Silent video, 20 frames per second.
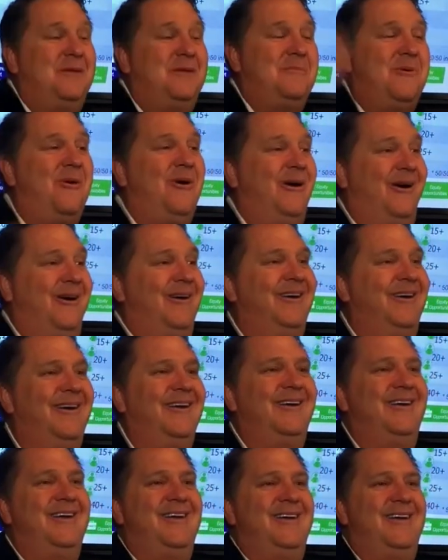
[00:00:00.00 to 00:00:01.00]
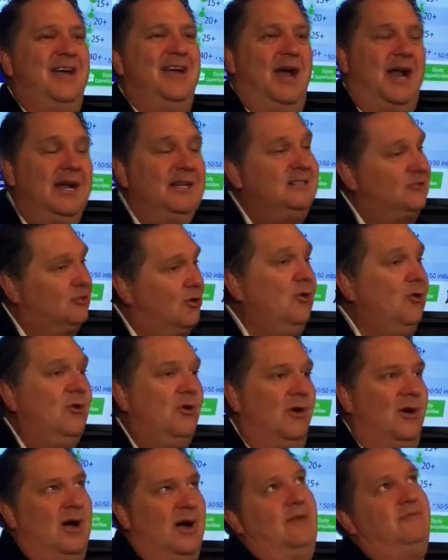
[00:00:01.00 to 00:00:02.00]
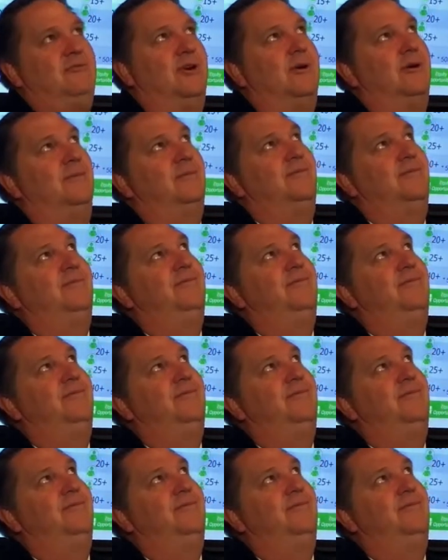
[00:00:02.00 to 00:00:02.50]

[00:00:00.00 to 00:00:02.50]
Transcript: more. And it's cool. After